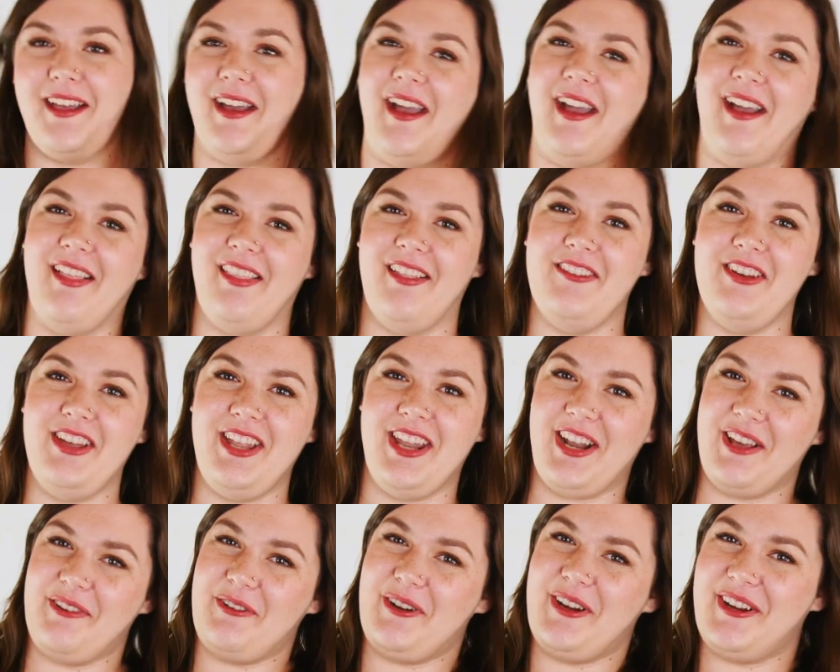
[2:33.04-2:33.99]
I love it and
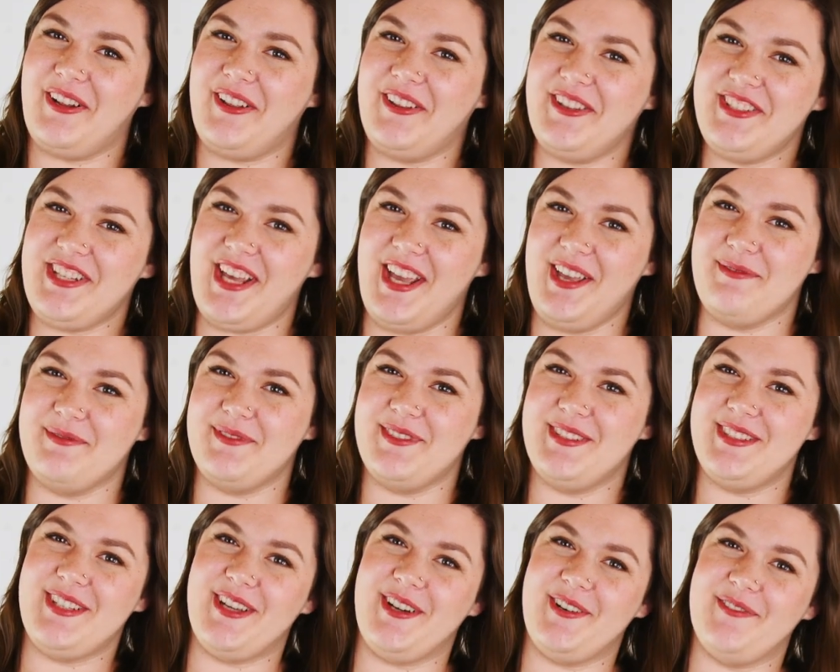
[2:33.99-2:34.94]
I wear it all the time.
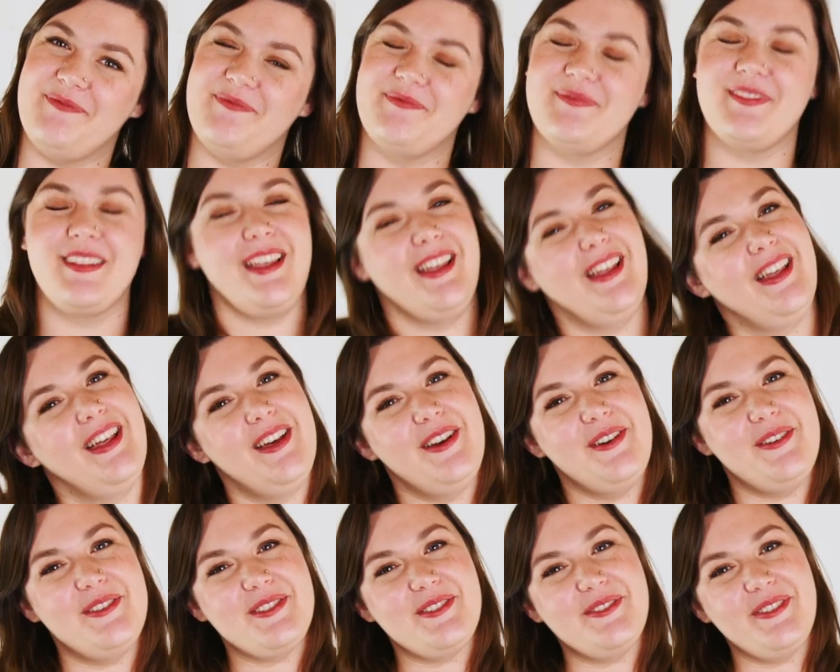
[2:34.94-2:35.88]
So
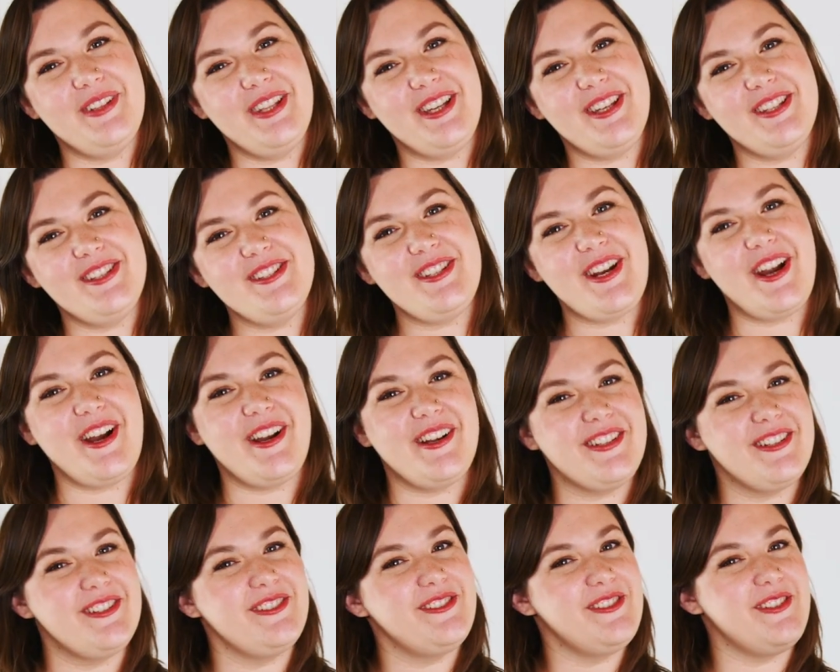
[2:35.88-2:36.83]
it was a really good
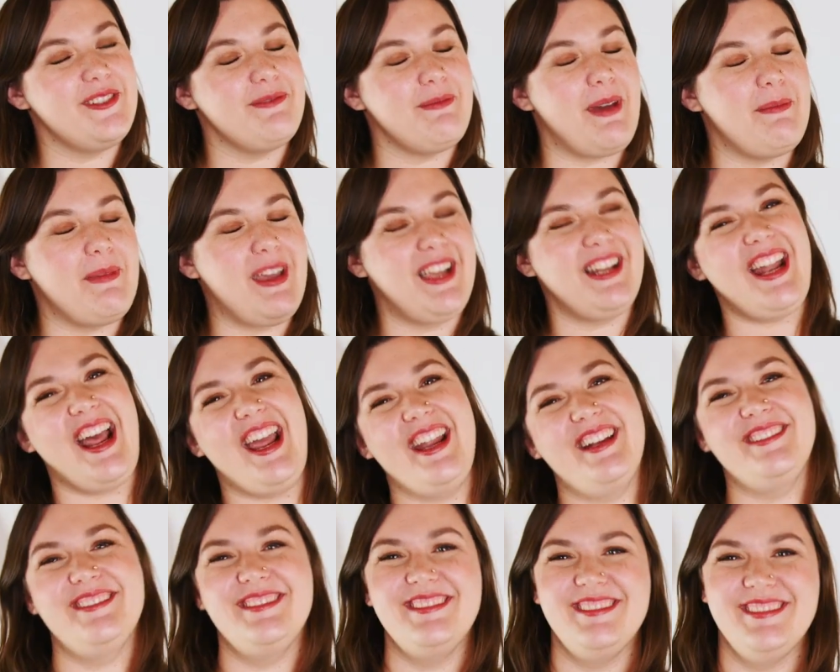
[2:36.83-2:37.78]
start to my Make
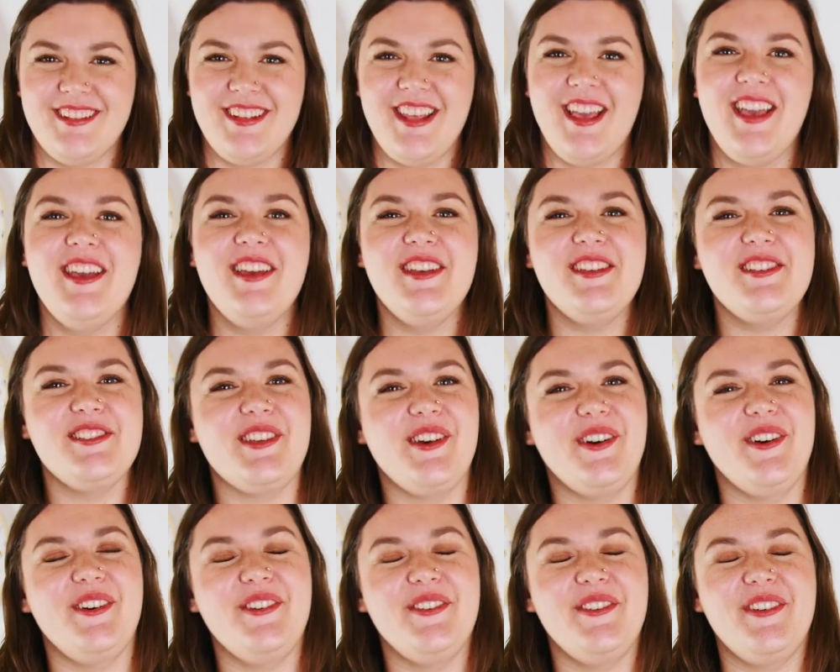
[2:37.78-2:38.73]
9.
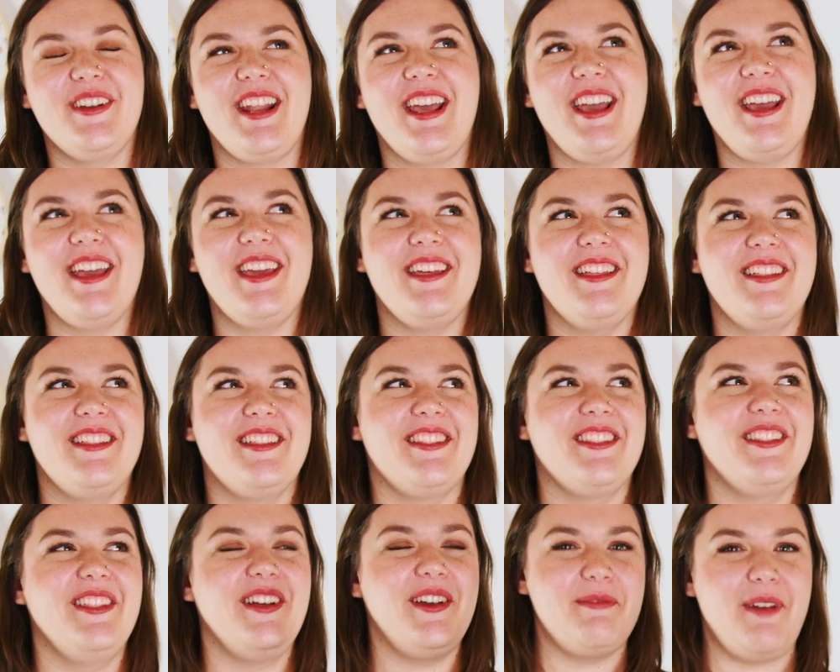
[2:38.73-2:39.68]
So when I
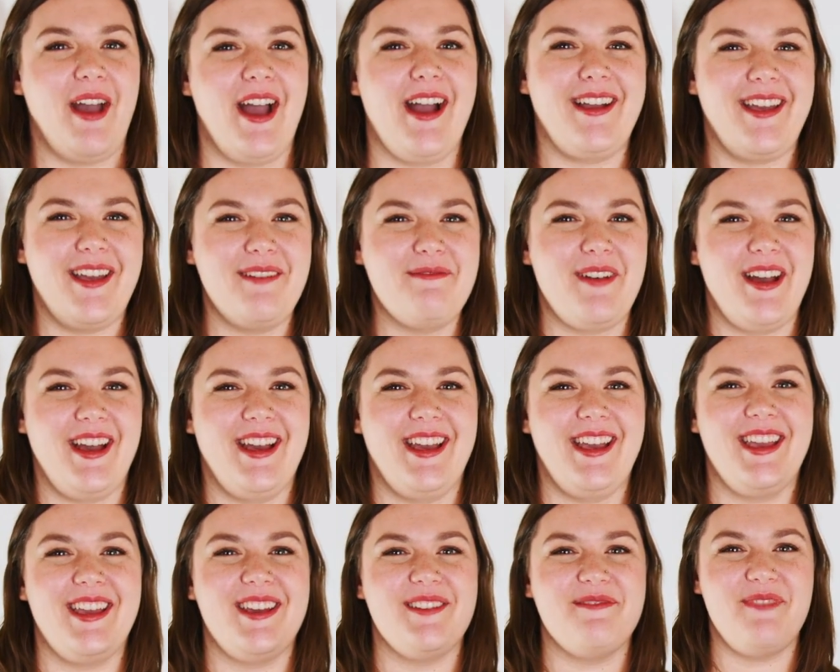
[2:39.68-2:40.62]
look back at
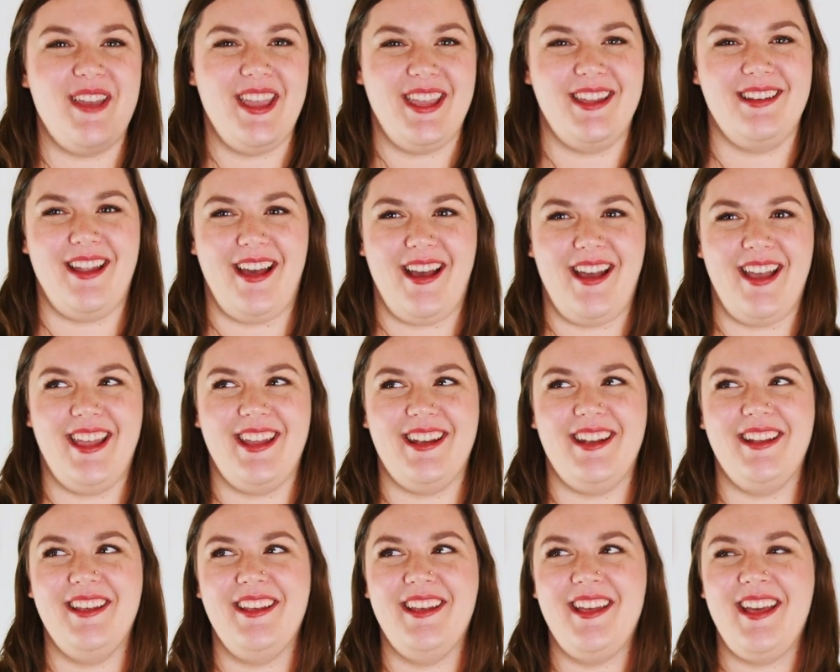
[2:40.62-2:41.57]
my Make
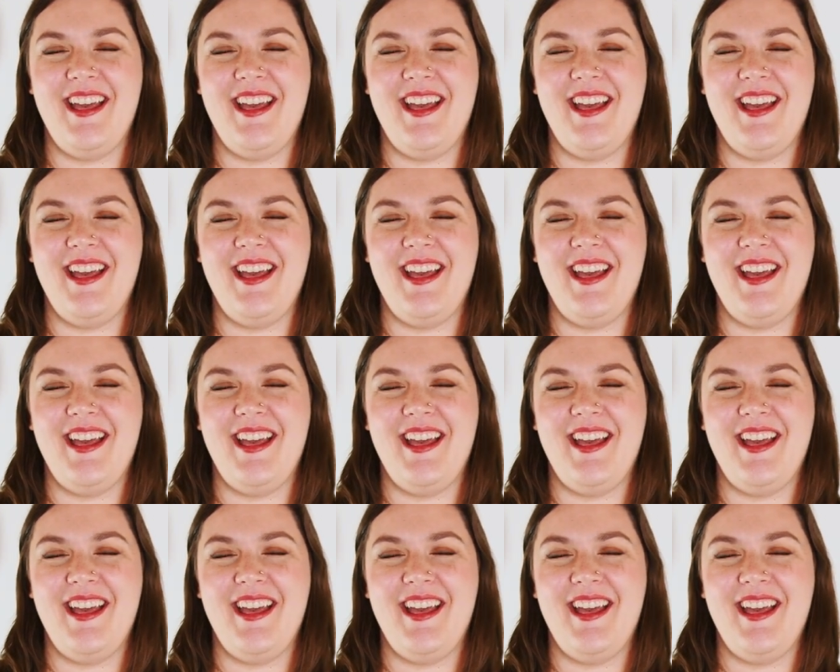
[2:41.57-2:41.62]
9,